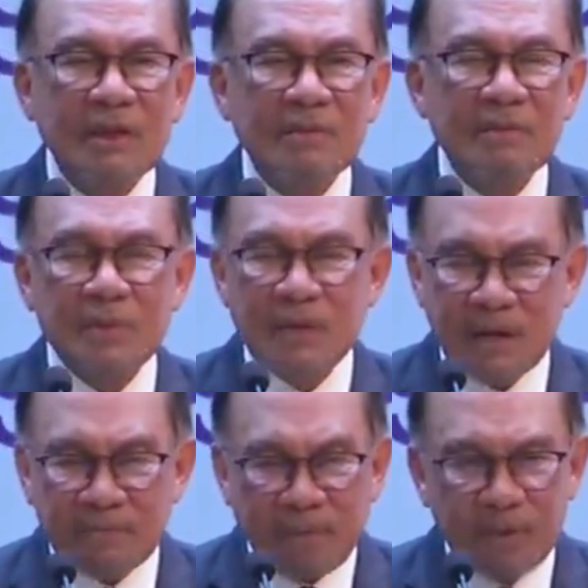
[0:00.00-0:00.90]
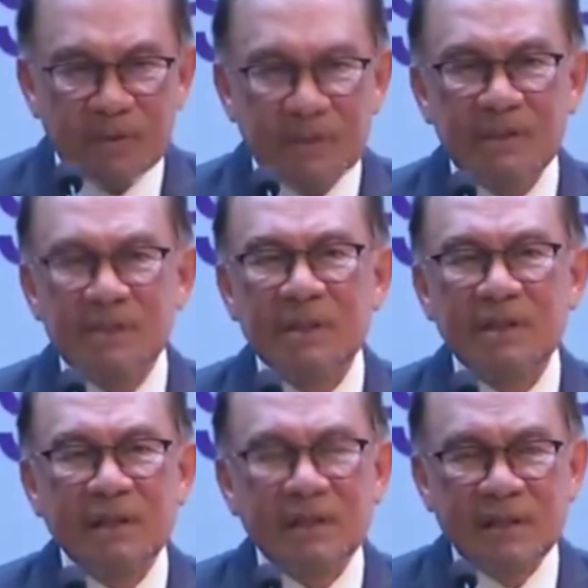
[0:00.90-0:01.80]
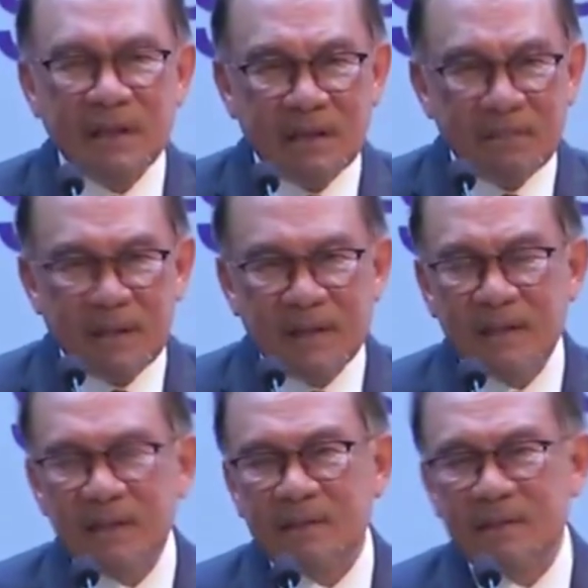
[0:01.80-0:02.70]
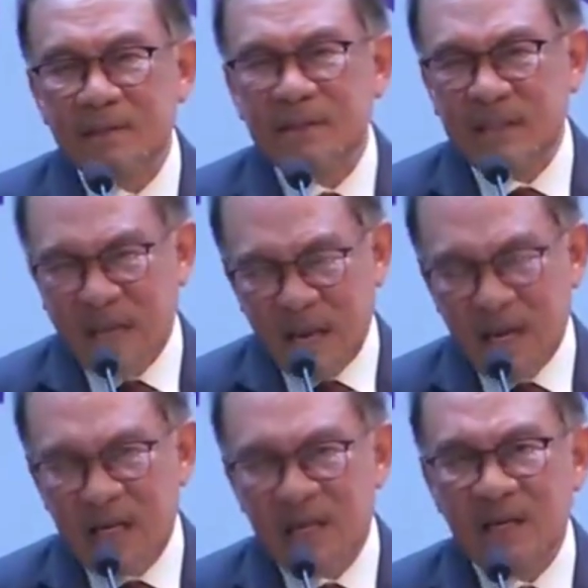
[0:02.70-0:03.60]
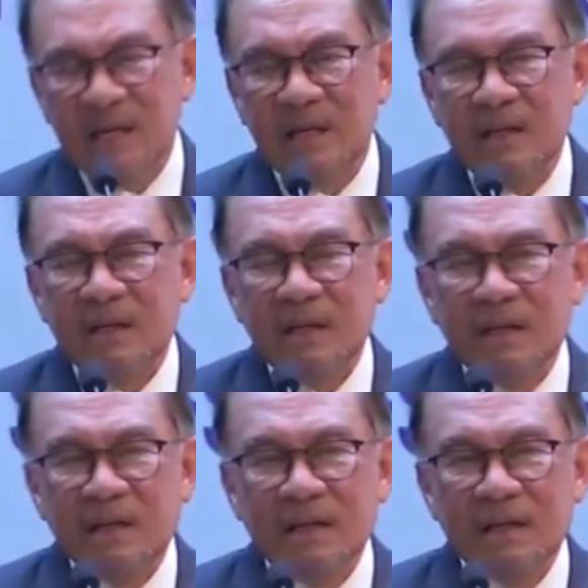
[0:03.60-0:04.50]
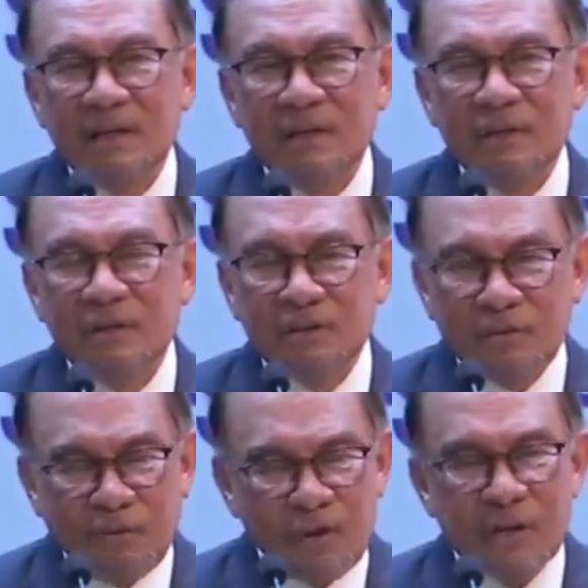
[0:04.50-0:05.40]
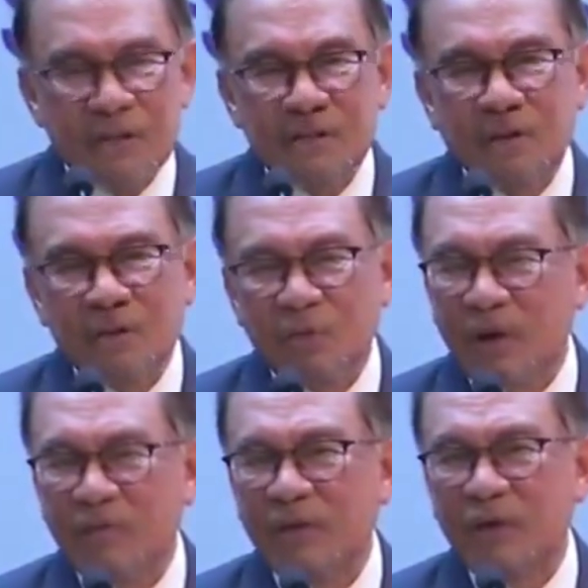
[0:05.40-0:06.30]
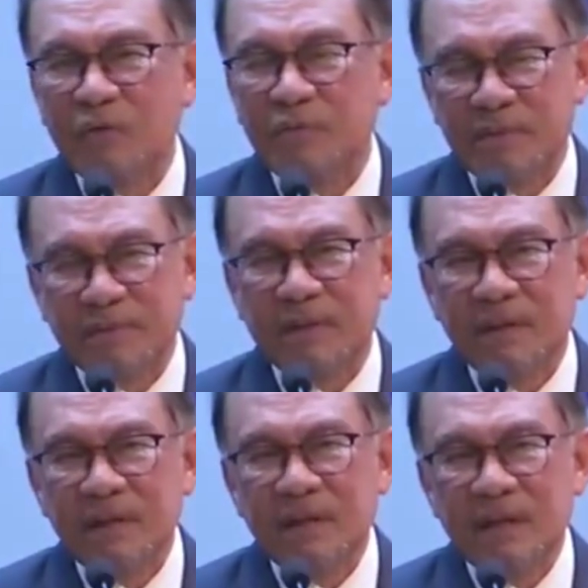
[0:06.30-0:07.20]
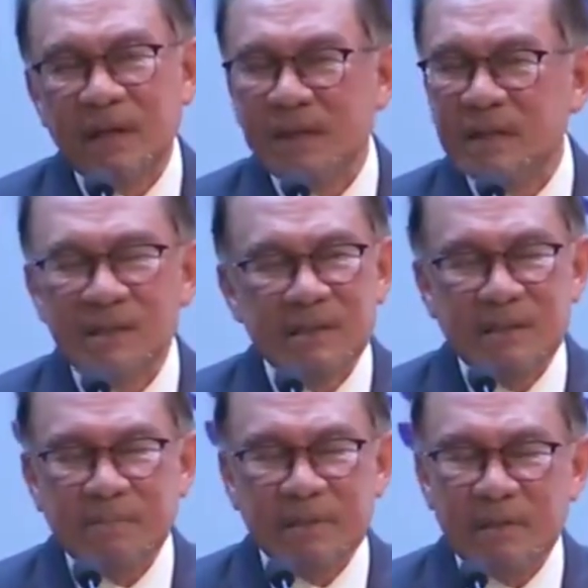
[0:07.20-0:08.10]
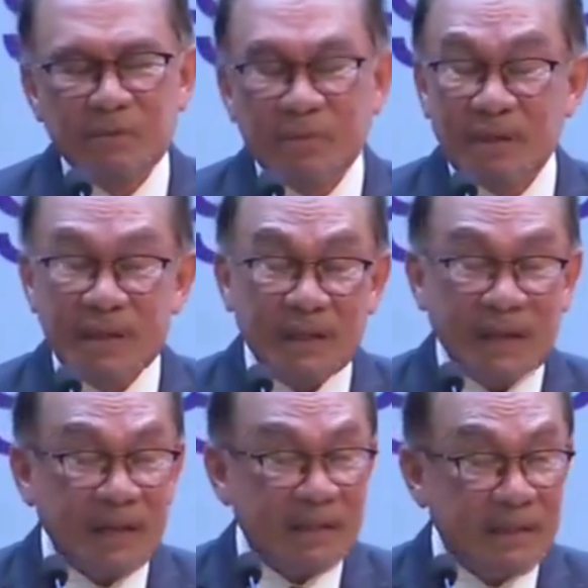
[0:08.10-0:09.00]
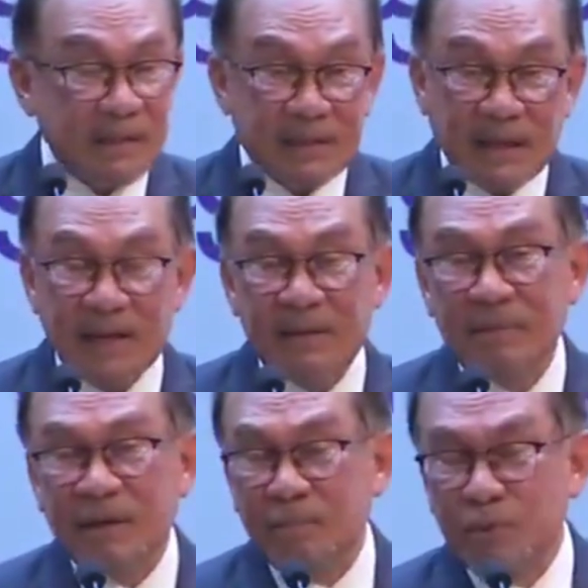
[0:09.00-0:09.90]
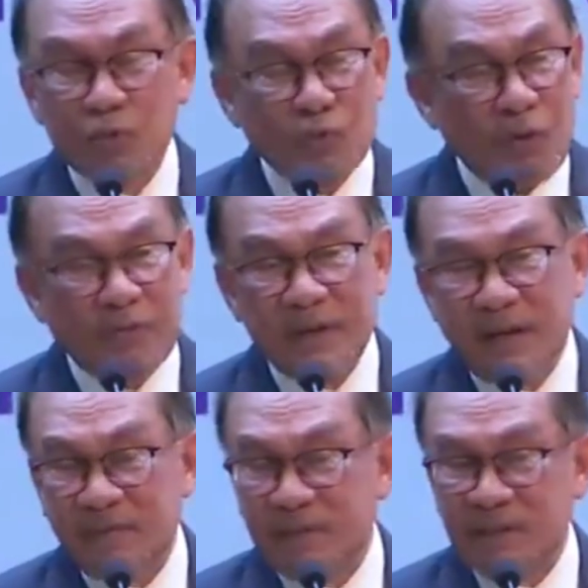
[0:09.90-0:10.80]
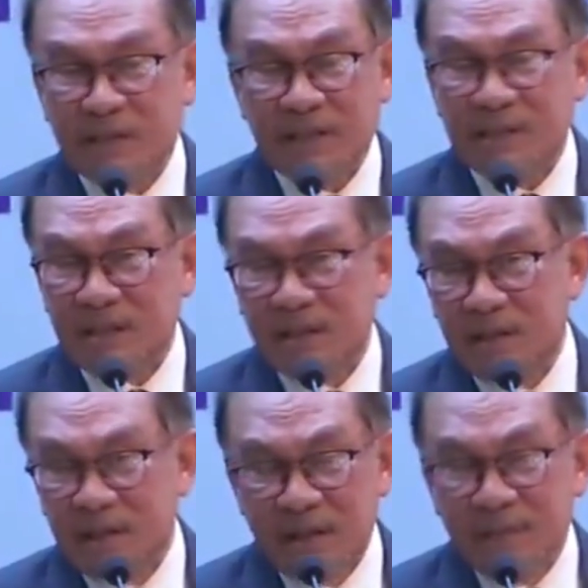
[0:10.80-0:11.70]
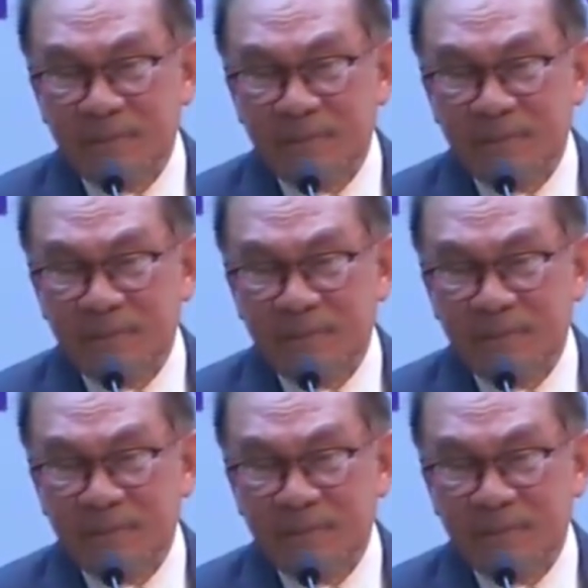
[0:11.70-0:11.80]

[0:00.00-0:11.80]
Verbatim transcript: that we have policies that remain sane, uh, to focus on the welfare of people. And this is, the, to me, an excellent time, post-COVID, after such a,